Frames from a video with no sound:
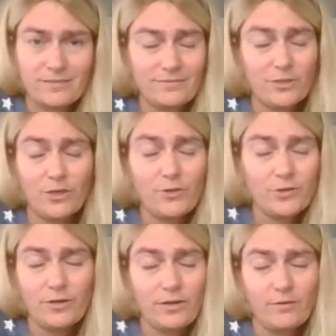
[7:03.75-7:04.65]

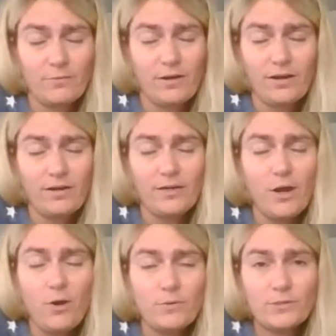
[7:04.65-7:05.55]
We're not going to
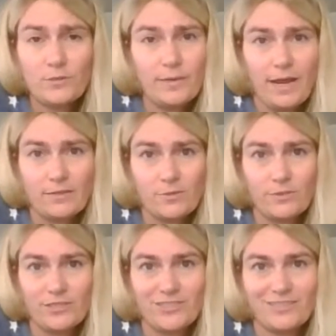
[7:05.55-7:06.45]
know until we ask
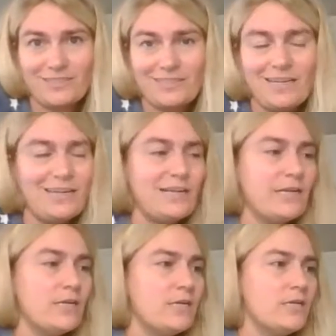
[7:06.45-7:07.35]
questions.
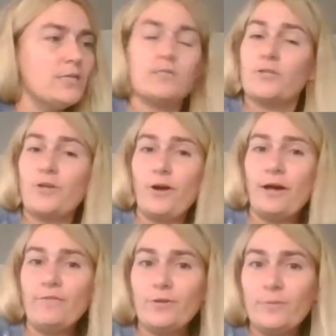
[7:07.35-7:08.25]
So y'all
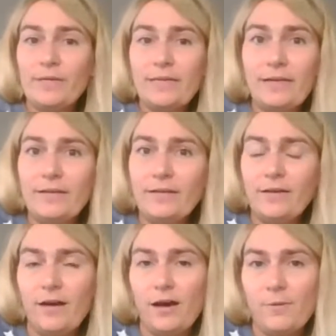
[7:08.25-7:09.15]
have a good weekend.
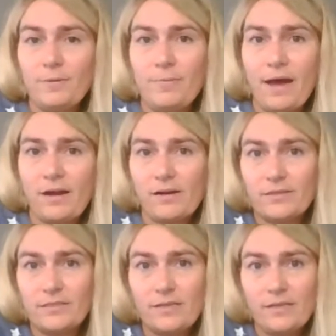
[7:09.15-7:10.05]
I'll be back
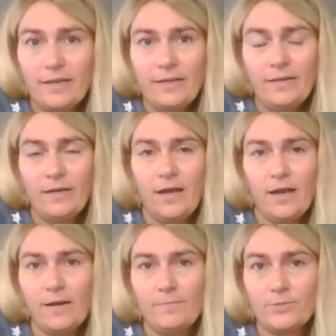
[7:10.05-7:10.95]
on Sunday,
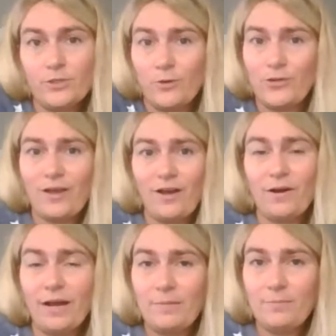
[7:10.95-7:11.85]
showing you how
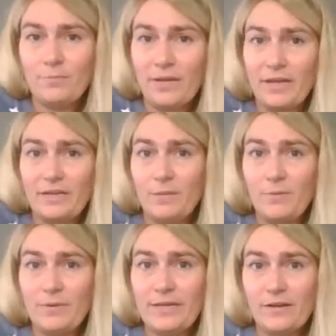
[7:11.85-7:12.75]
I'm planning
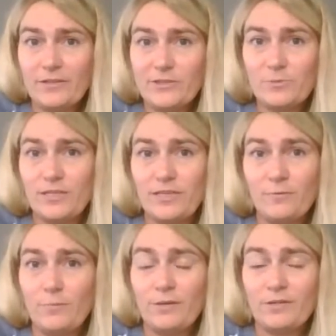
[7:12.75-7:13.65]
my week out next week,
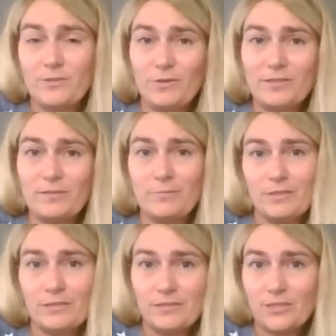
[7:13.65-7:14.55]
and we'll pick some
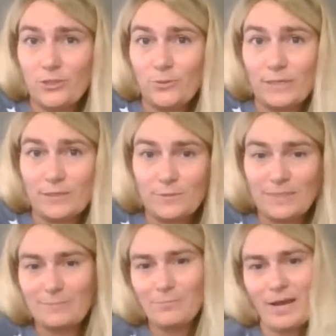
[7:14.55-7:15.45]
recipes to do next
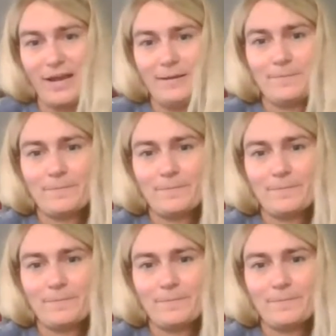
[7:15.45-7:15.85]
week. Bye.